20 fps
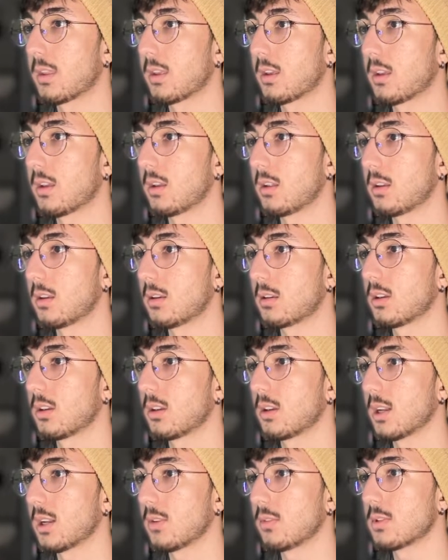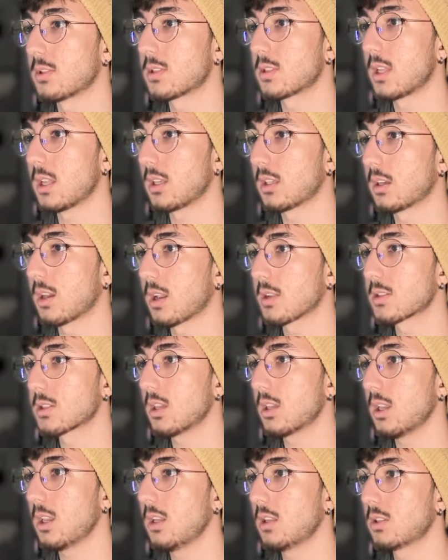and I will say
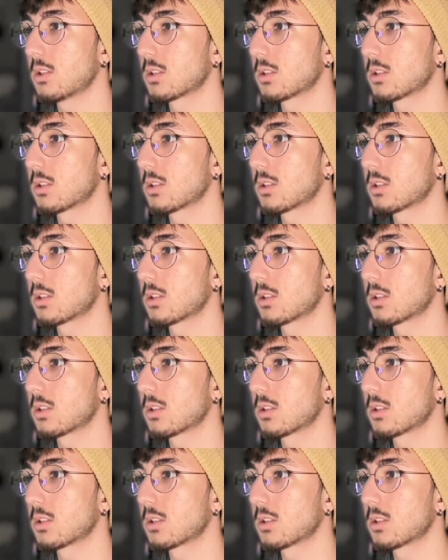cascade